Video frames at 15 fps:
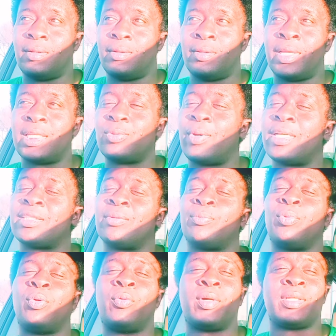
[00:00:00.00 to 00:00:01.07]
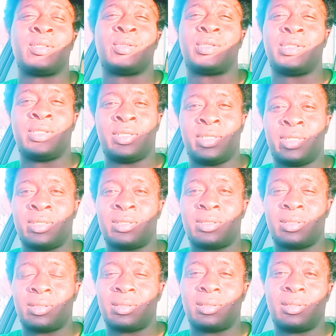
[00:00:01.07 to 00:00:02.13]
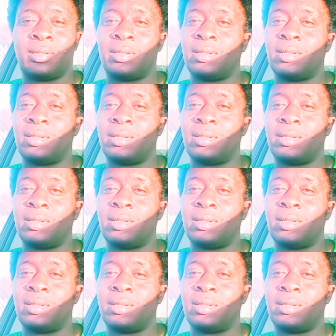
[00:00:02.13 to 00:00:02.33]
that's why it's important to just